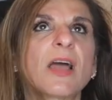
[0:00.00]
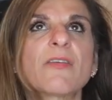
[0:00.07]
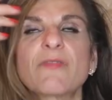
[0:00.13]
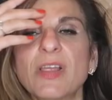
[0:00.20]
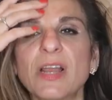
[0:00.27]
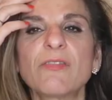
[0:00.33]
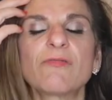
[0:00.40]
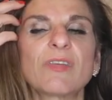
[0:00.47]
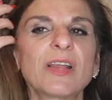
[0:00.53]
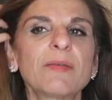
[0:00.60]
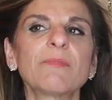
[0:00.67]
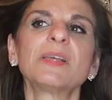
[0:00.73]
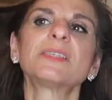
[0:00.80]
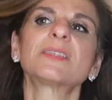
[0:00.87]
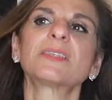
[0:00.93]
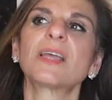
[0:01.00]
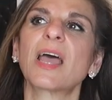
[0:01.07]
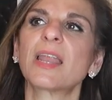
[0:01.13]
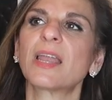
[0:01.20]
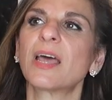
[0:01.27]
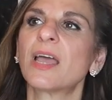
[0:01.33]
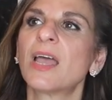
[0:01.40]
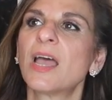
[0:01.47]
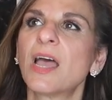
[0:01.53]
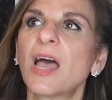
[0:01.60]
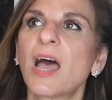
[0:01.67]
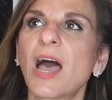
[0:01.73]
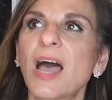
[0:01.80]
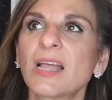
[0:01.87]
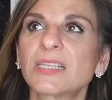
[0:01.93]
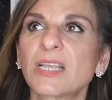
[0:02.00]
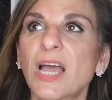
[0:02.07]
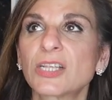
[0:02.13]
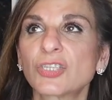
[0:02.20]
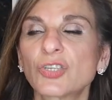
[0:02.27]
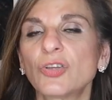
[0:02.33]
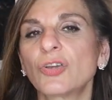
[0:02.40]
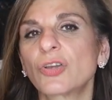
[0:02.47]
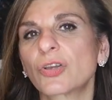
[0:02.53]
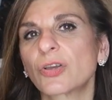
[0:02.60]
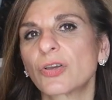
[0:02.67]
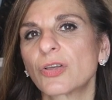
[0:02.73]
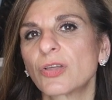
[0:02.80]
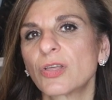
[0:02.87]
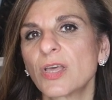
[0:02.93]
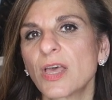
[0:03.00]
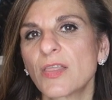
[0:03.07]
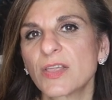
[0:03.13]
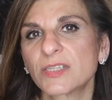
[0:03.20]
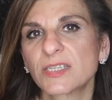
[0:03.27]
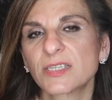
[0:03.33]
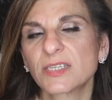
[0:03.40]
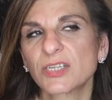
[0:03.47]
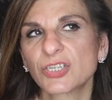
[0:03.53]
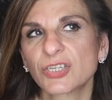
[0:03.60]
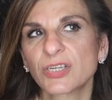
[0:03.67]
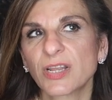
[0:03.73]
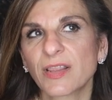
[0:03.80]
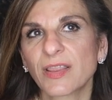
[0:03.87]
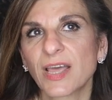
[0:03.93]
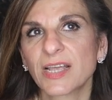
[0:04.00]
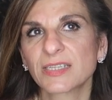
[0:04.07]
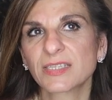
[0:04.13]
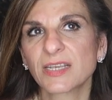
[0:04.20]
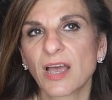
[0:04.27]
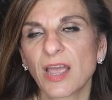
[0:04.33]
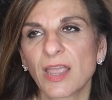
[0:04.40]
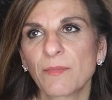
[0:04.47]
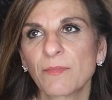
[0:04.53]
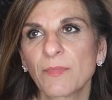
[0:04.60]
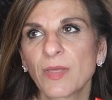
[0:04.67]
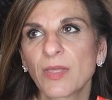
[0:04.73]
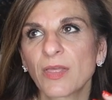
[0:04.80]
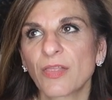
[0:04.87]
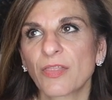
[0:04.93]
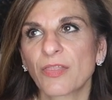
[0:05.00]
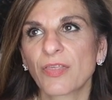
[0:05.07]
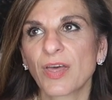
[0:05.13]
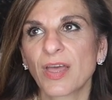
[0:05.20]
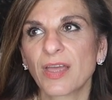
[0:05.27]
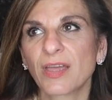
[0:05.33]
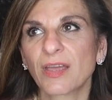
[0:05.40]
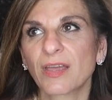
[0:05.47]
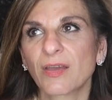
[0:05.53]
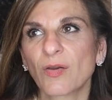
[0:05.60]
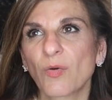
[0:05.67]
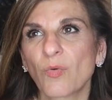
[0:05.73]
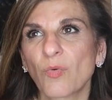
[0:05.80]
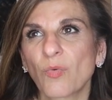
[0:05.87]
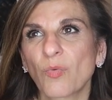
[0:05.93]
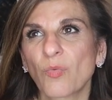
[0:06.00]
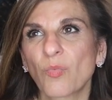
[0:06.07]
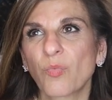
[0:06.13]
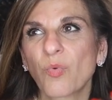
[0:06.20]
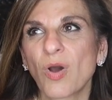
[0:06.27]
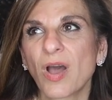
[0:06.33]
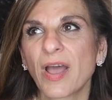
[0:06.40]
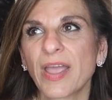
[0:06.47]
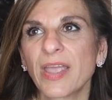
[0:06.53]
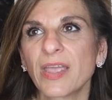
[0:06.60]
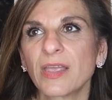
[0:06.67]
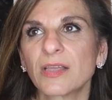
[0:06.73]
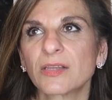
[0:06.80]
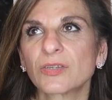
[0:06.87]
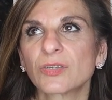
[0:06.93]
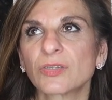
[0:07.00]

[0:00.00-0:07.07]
I really, really missed it. And I took the decision at that time that why